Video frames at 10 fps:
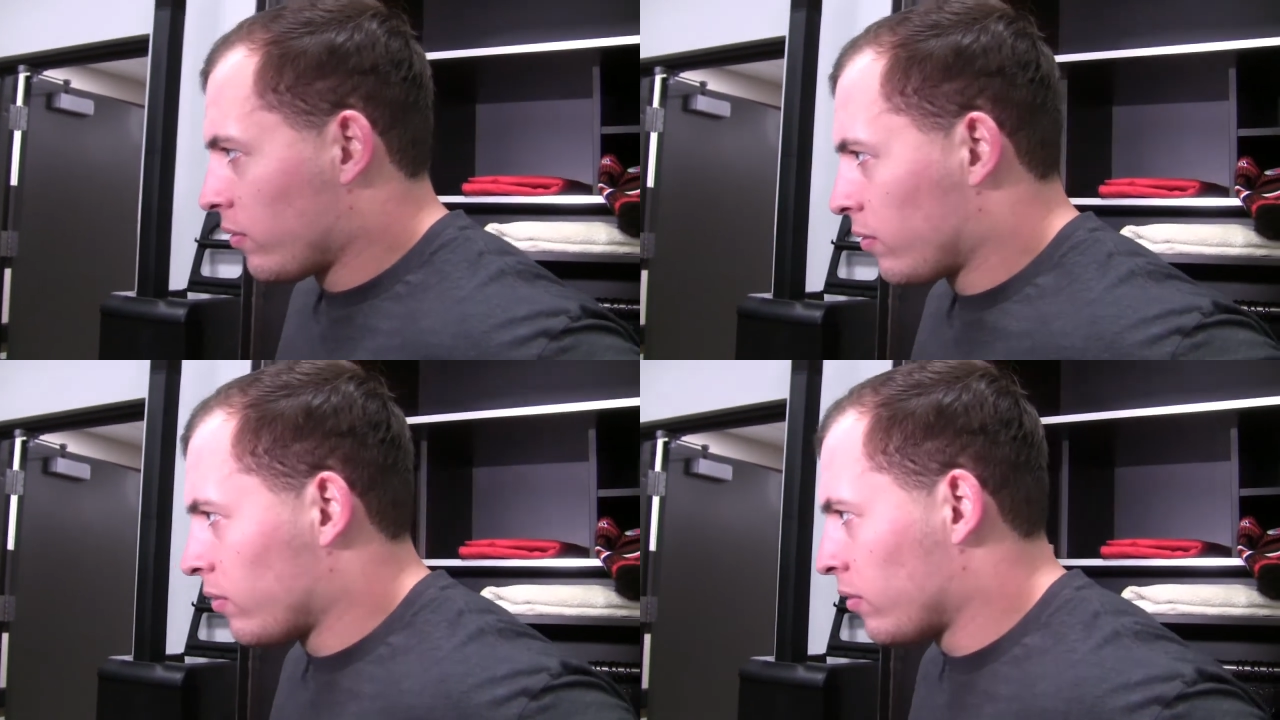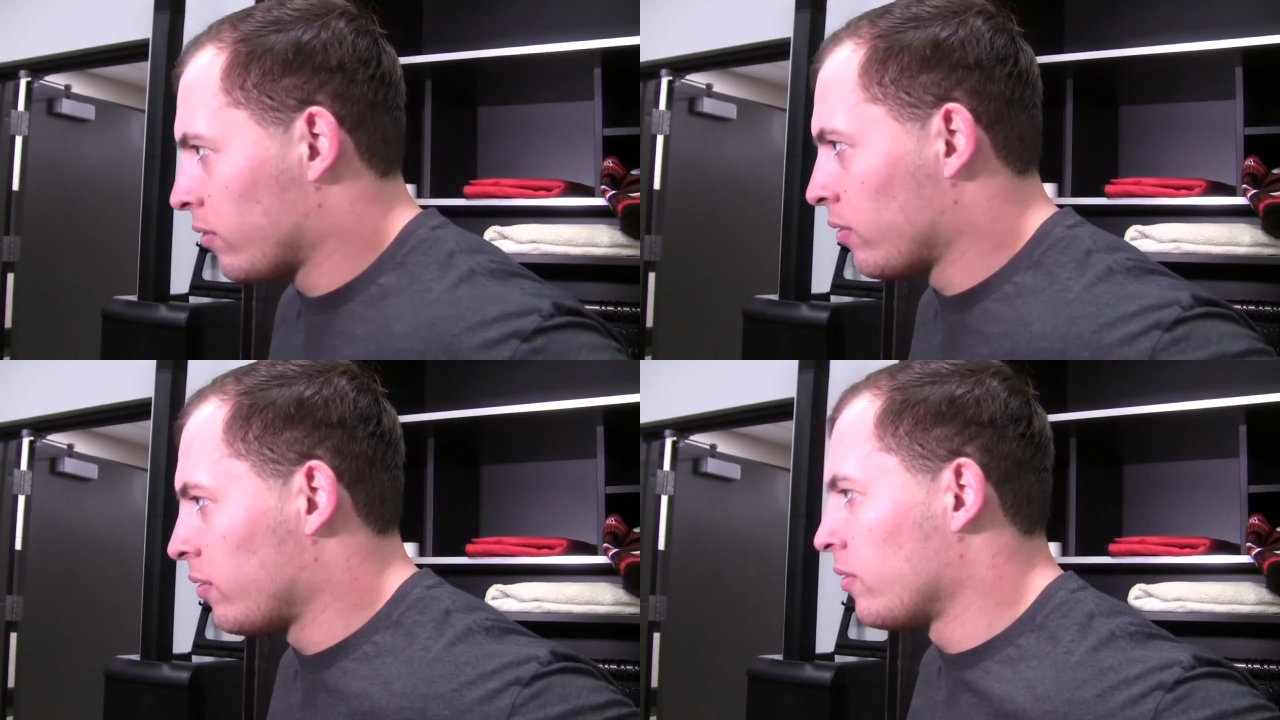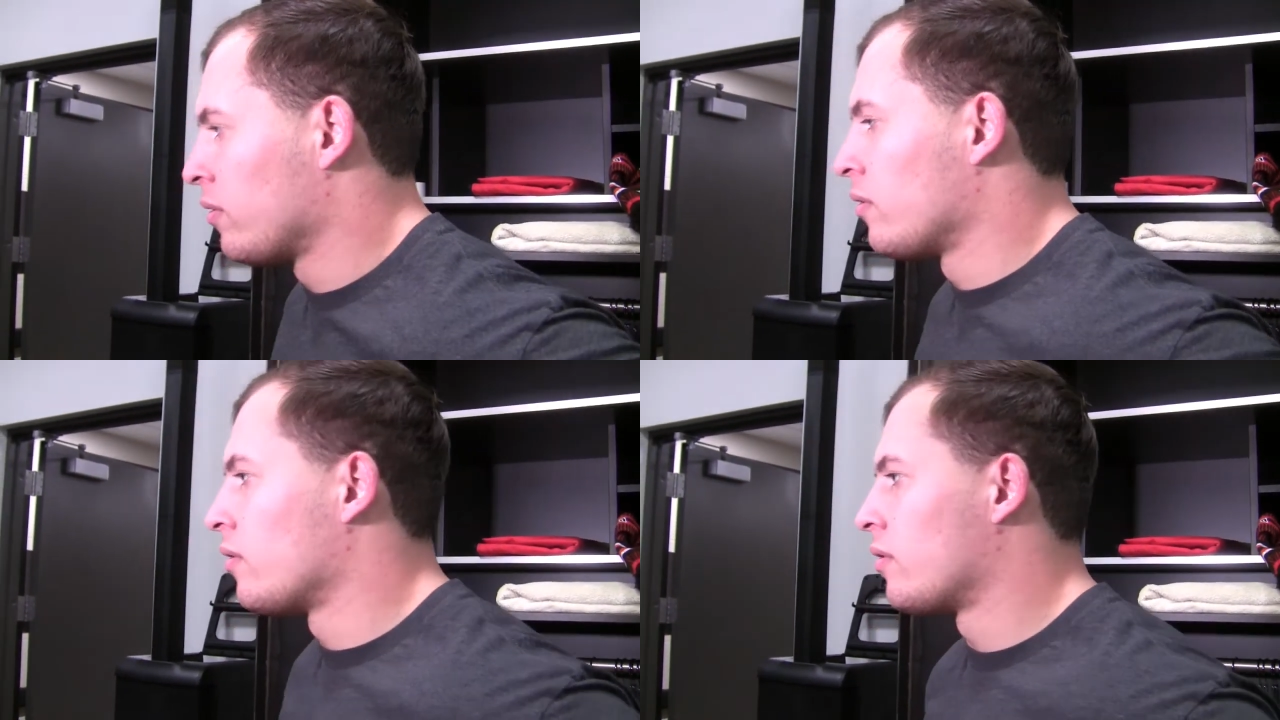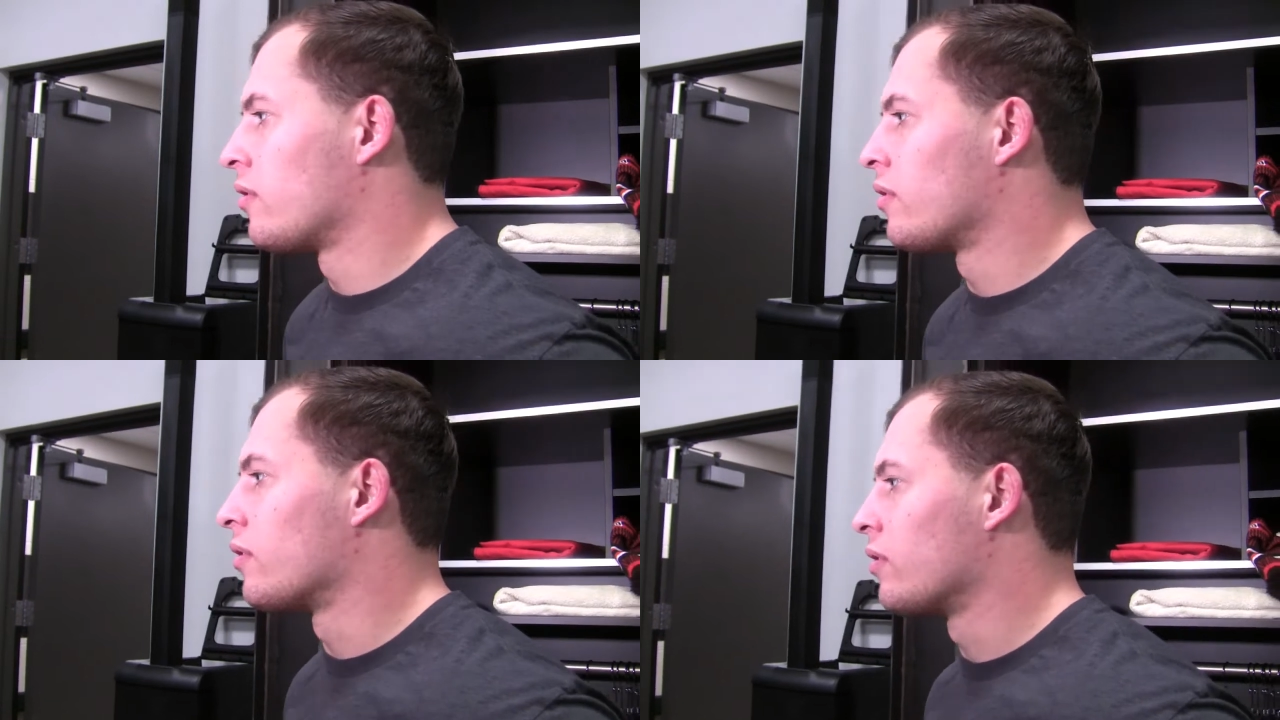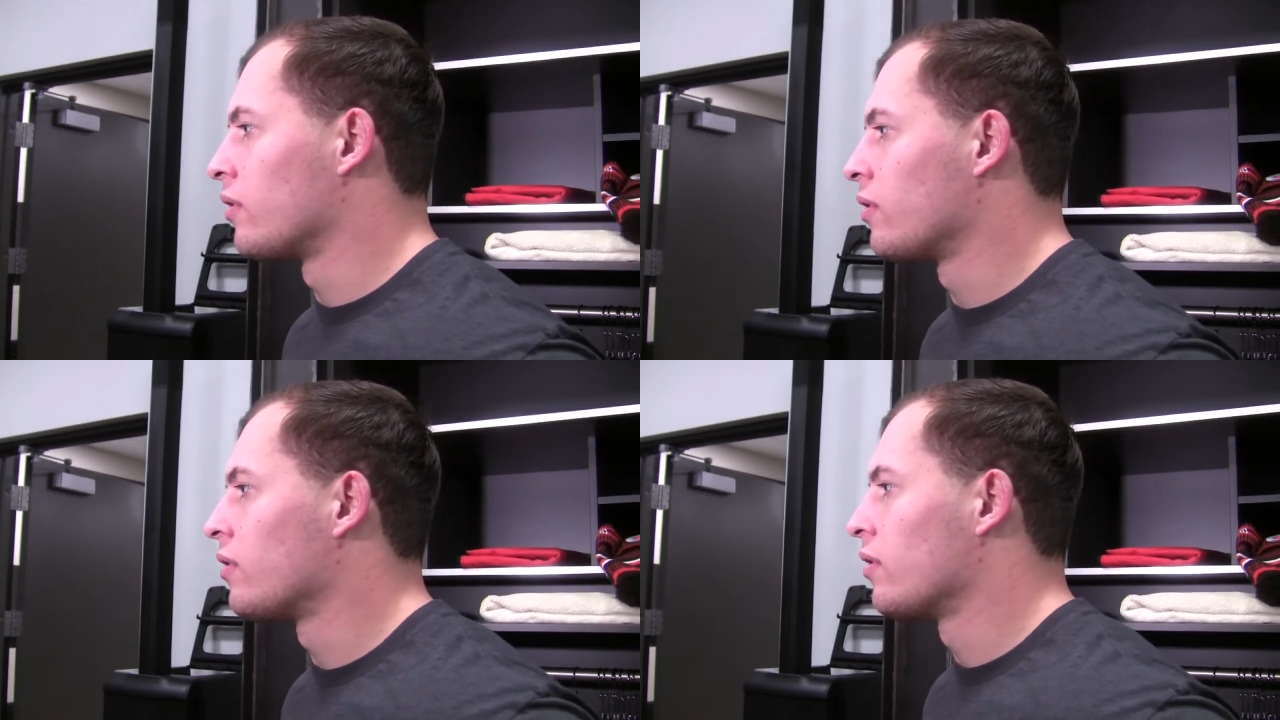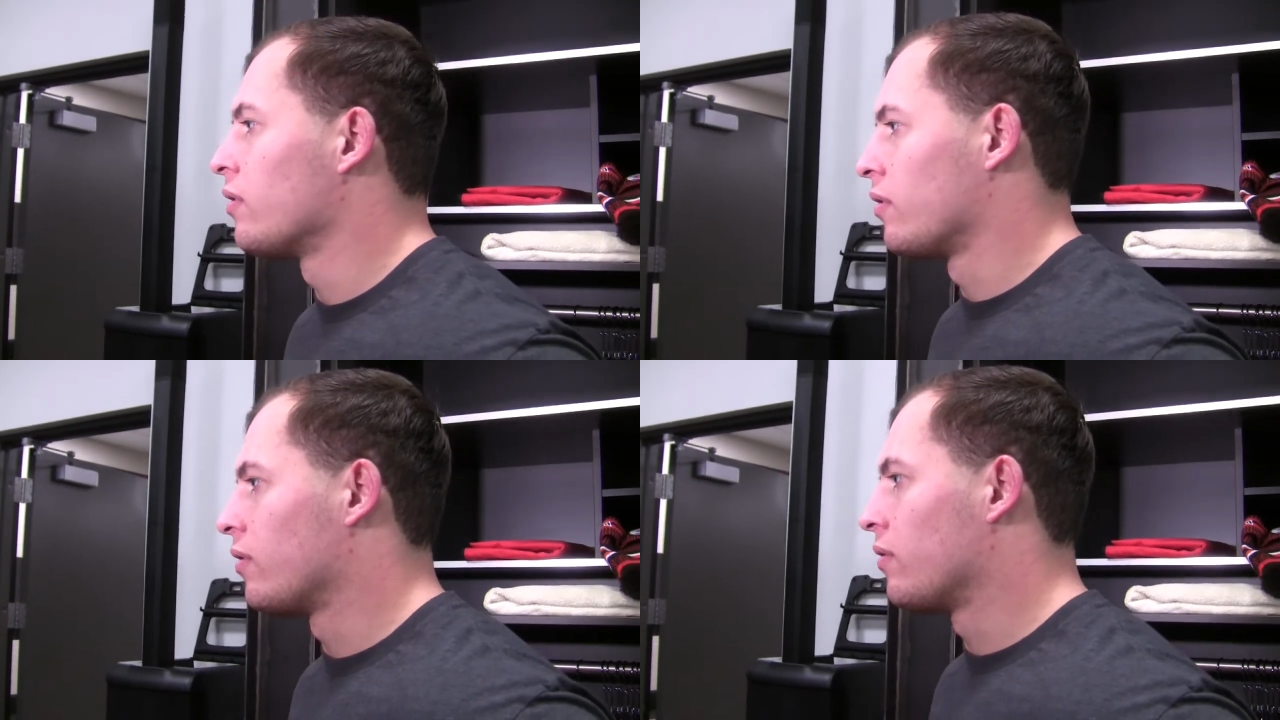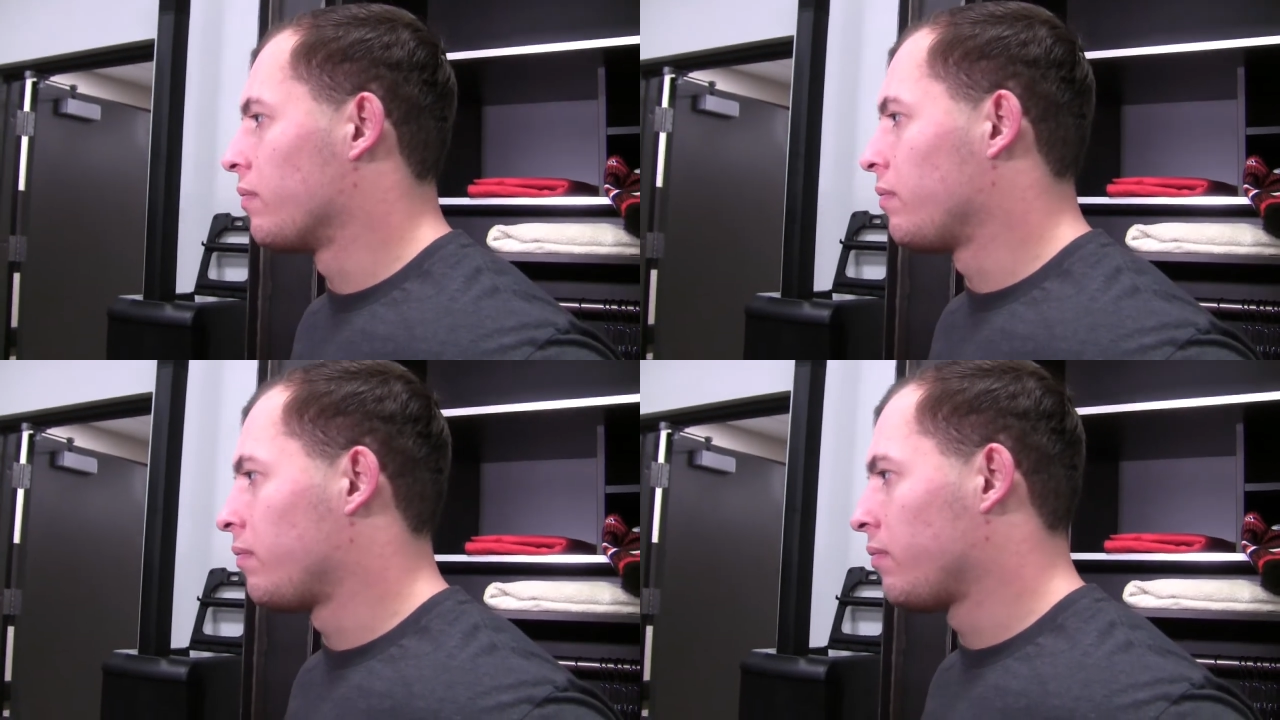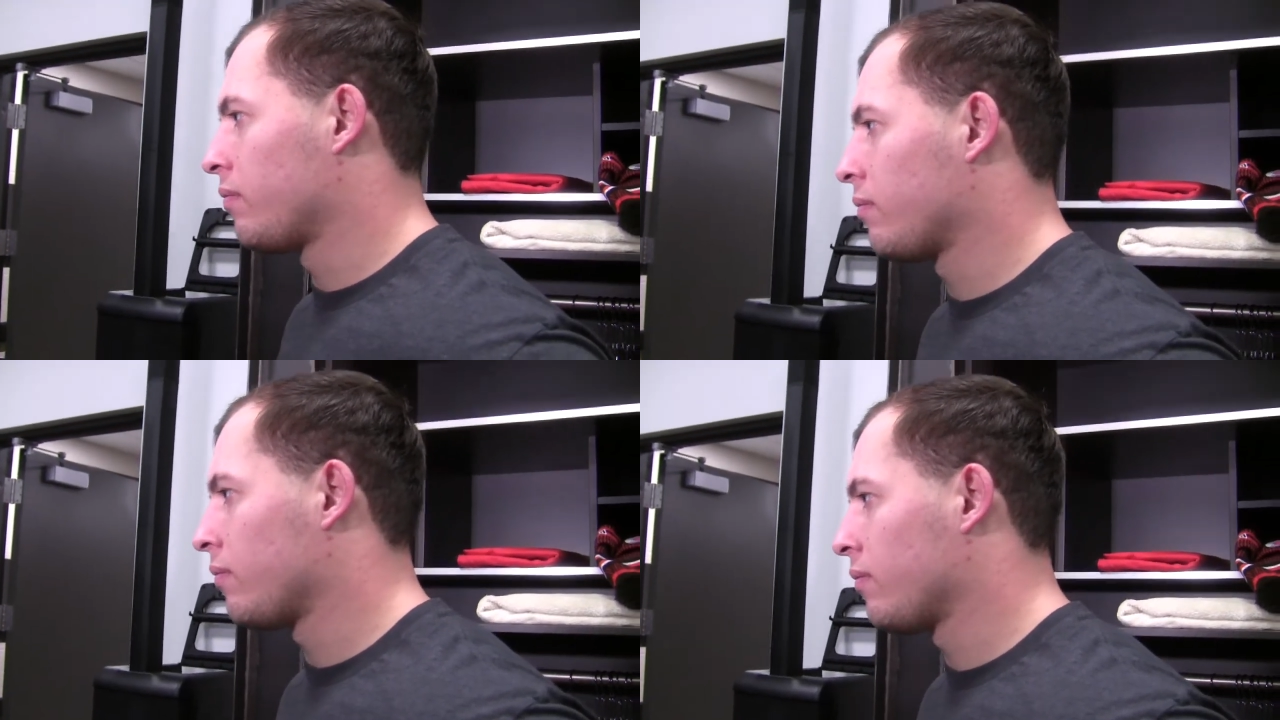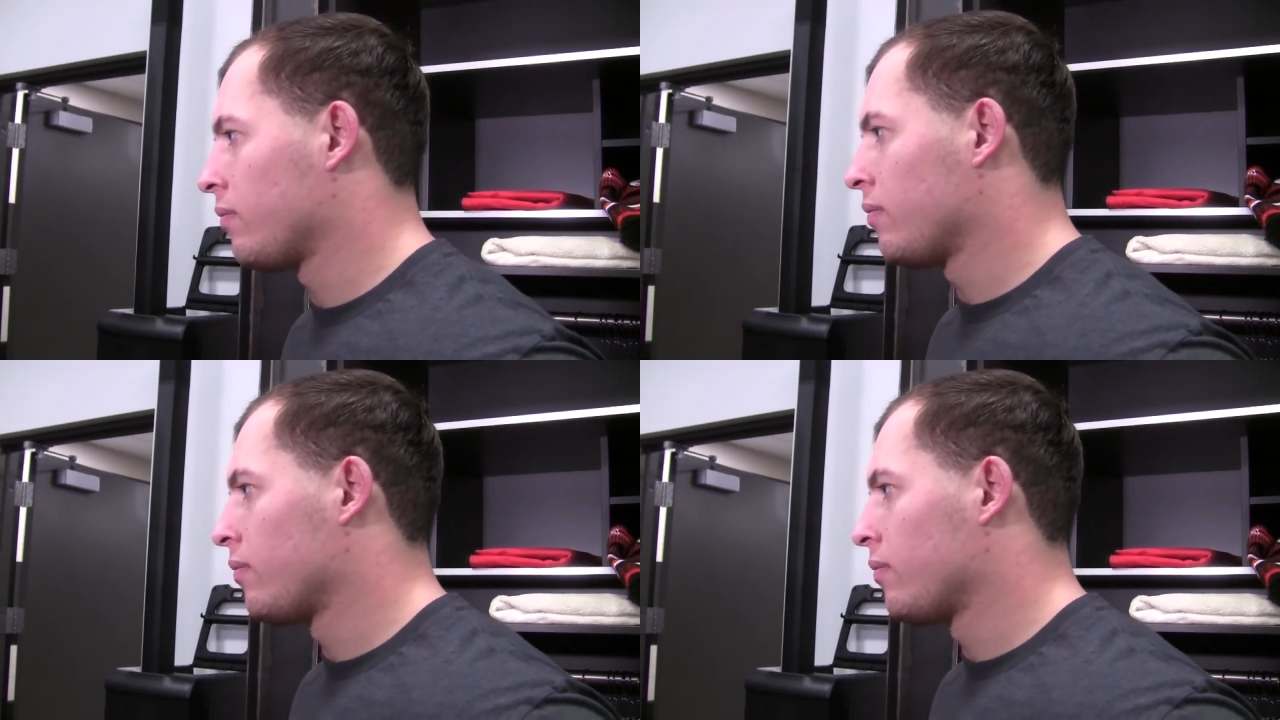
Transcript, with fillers: you, you know you say you feel like you're playing a level you played at before, mm-hmm.